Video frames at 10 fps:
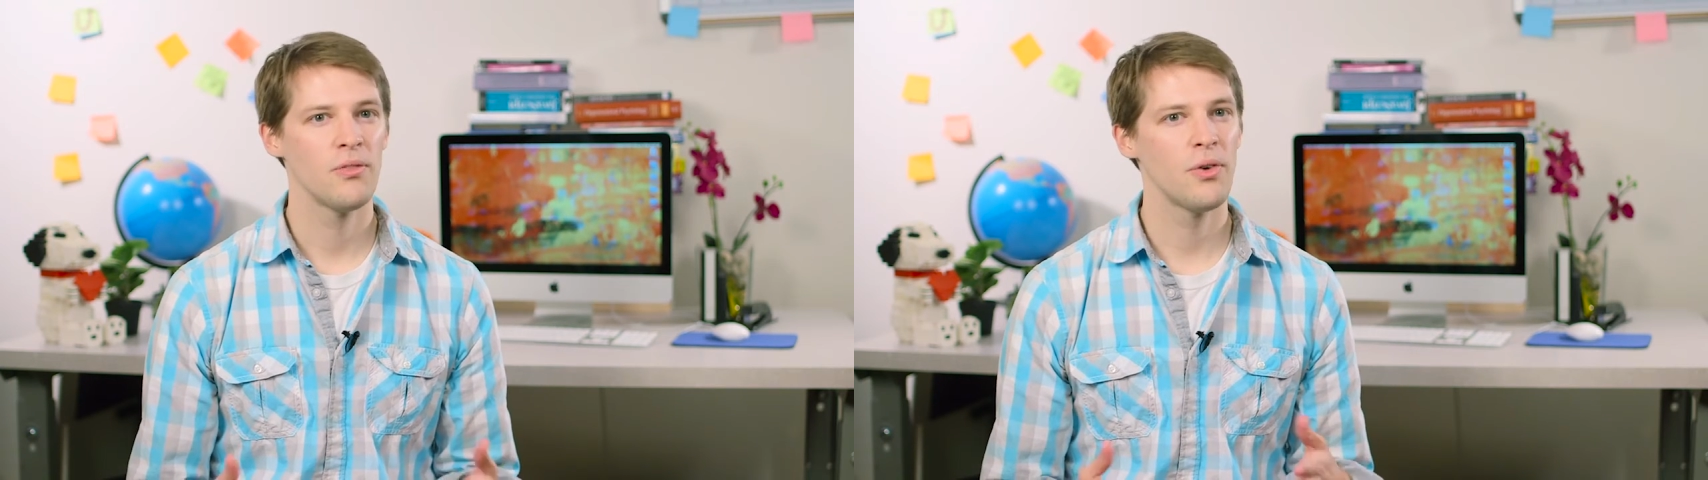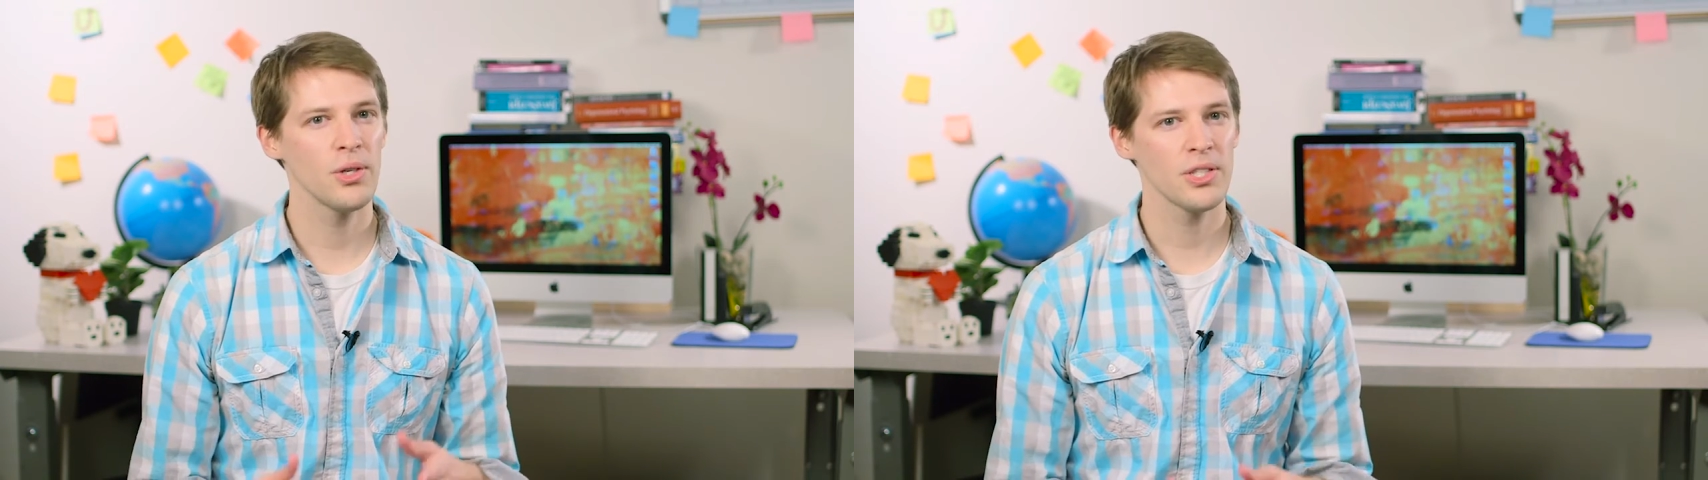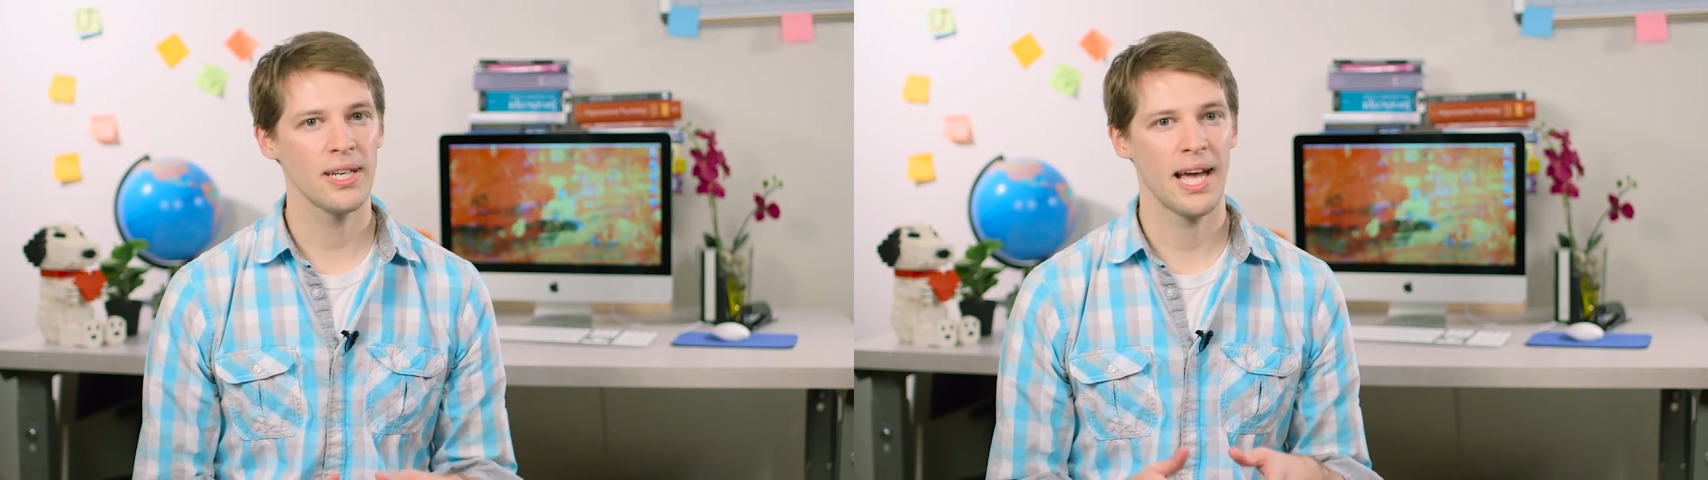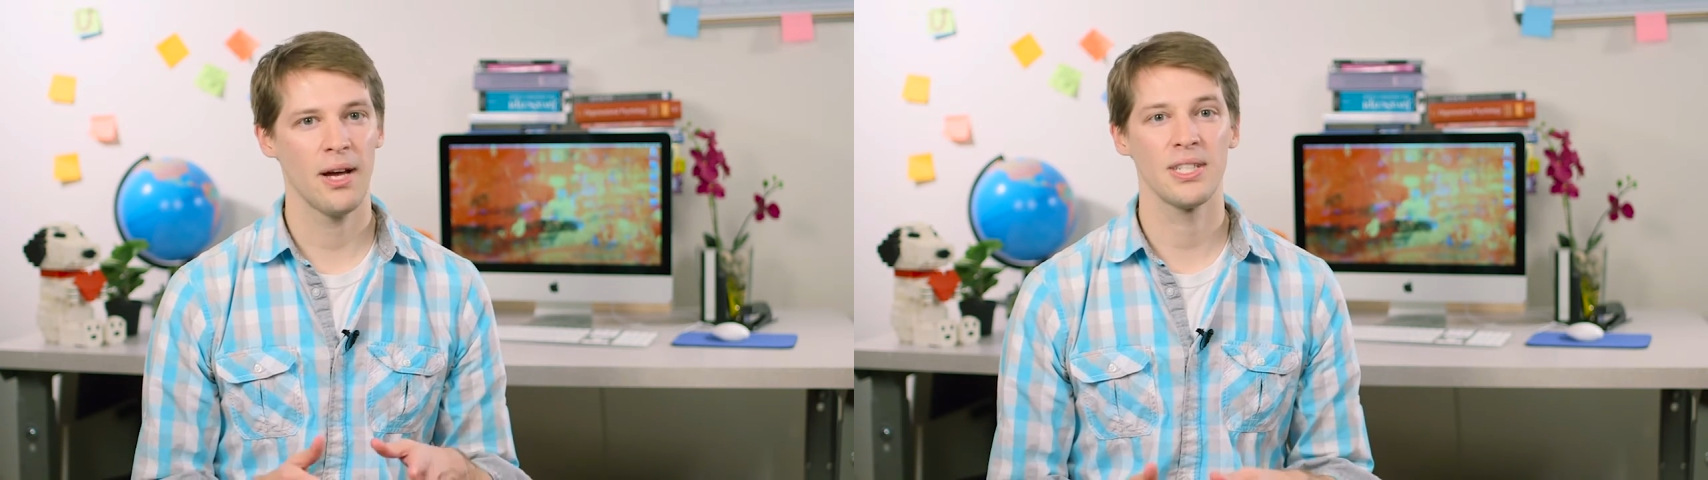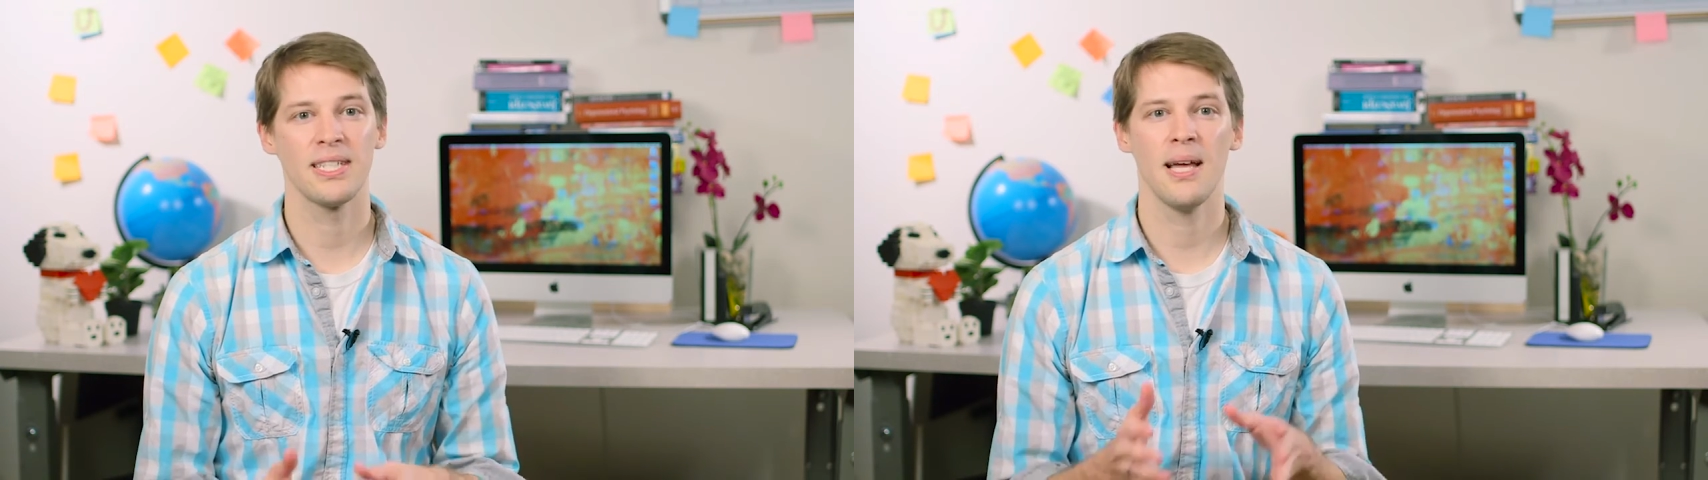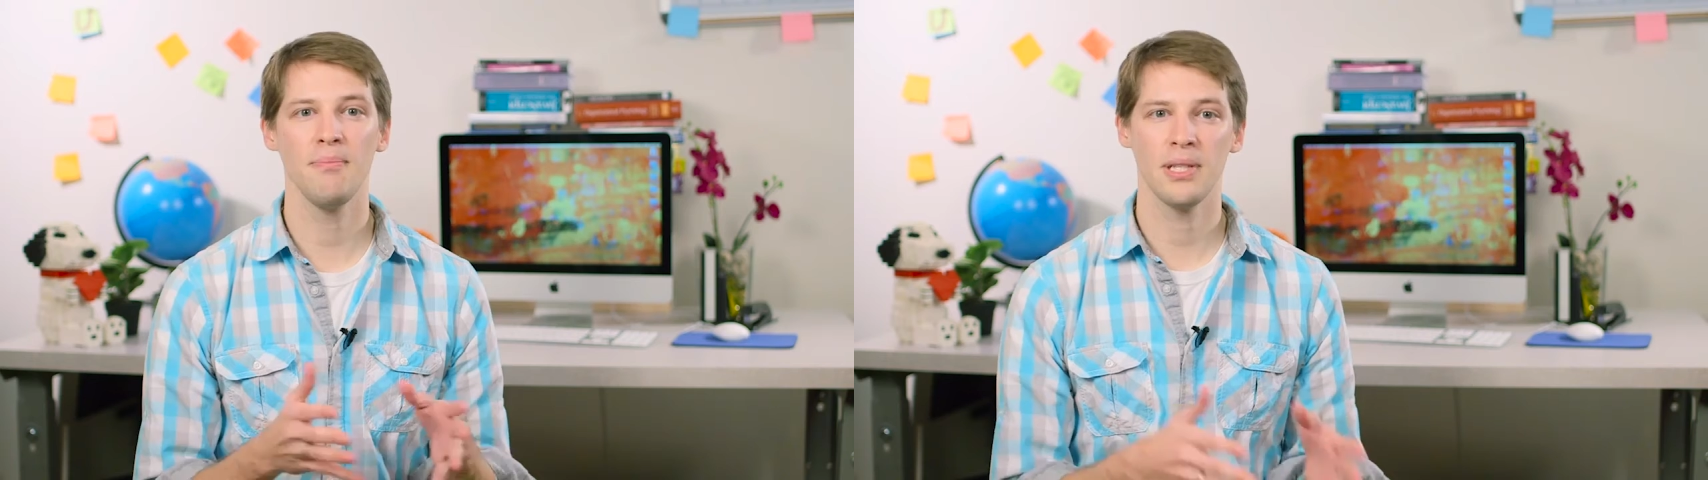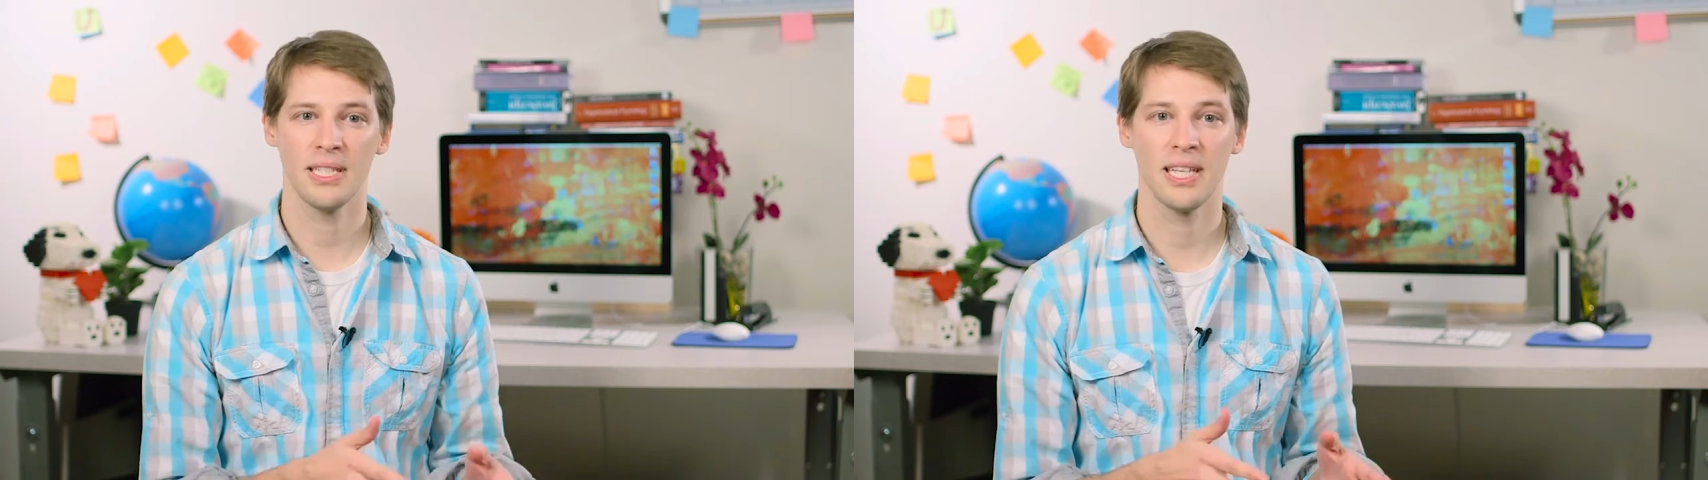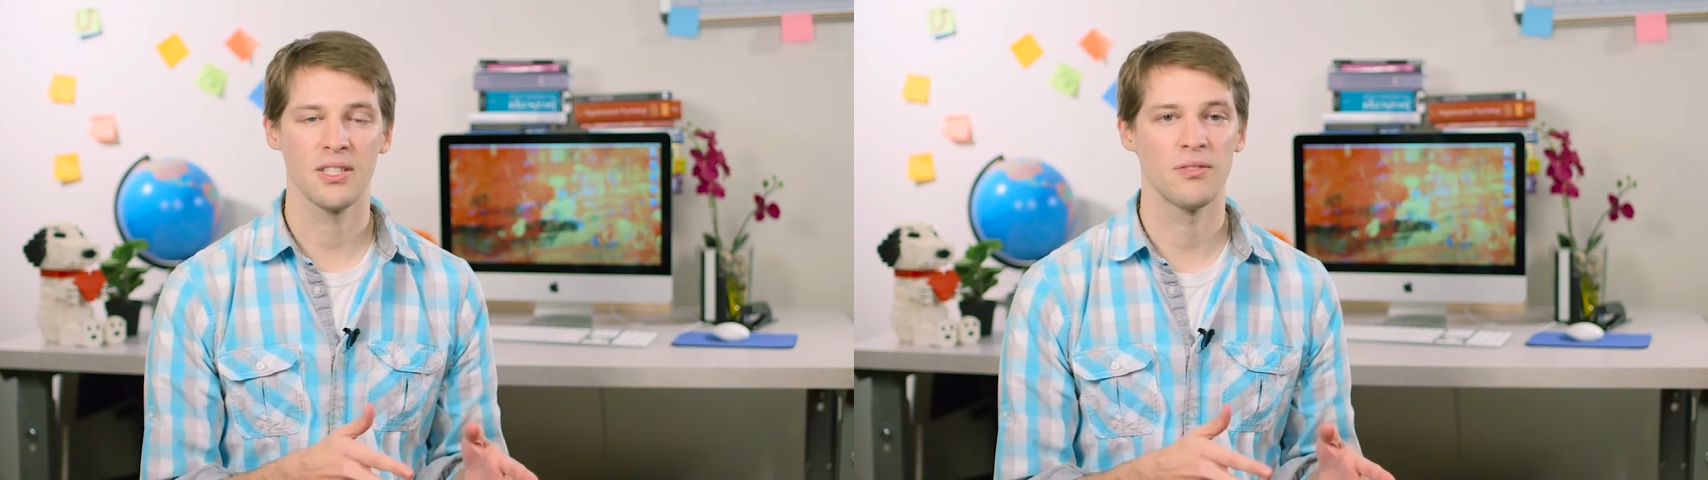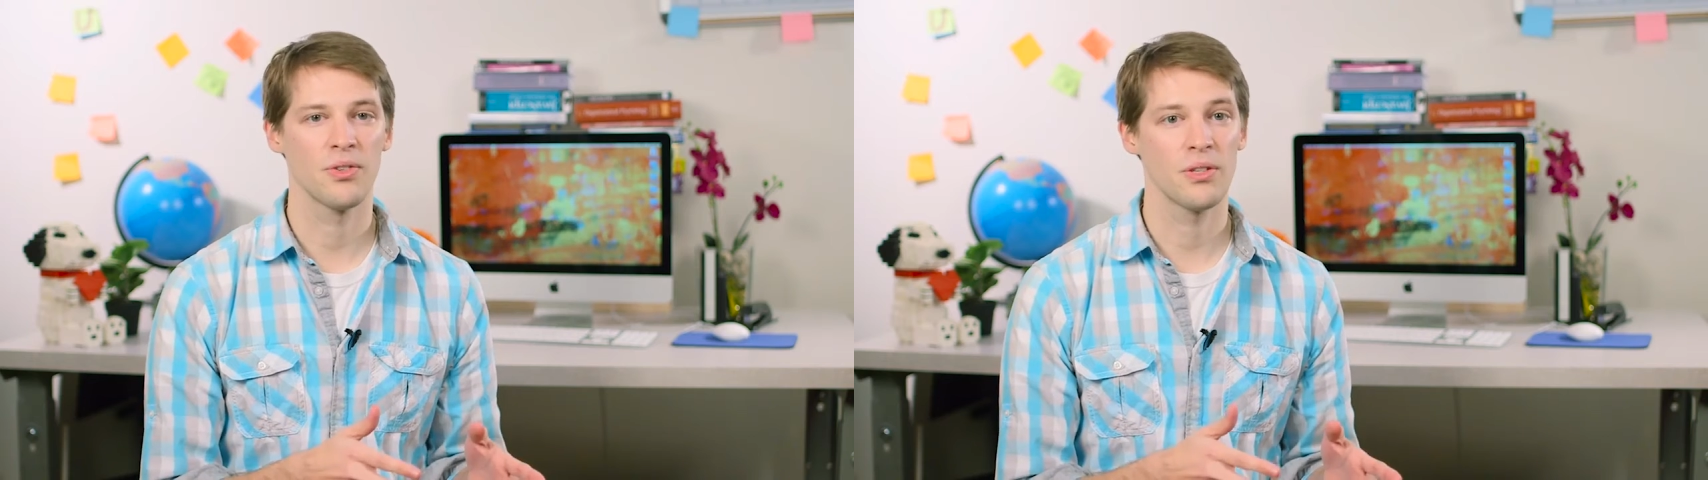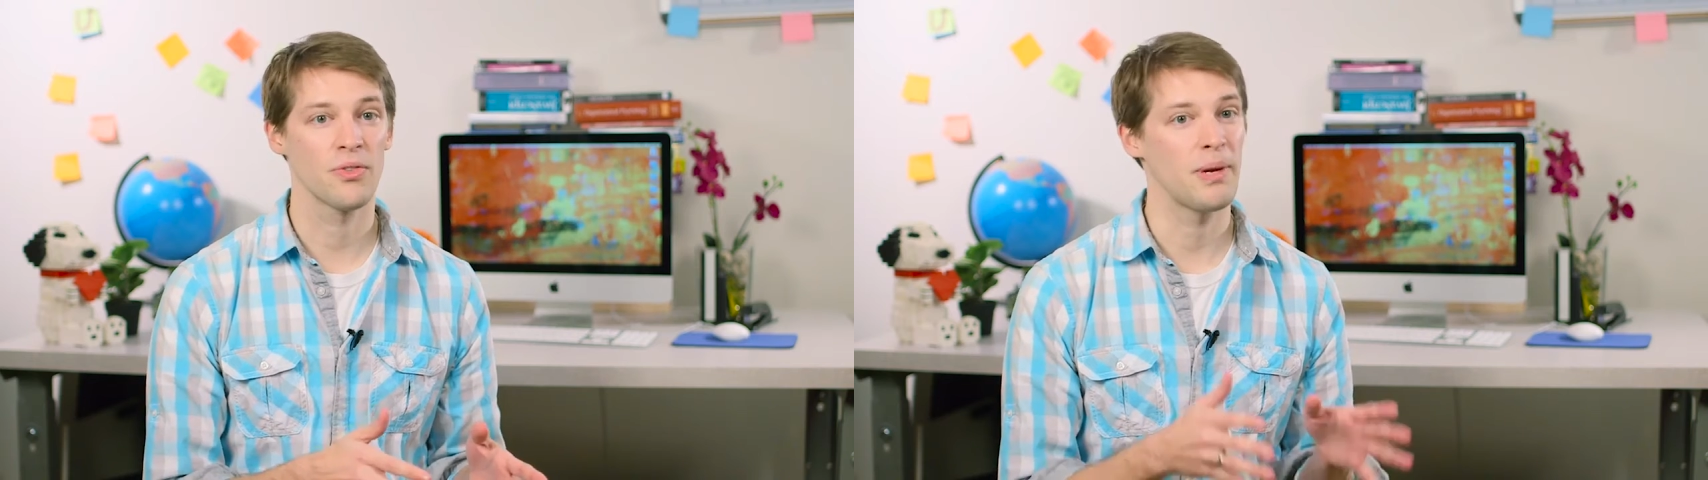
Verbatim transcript: Focus on how the template gets converted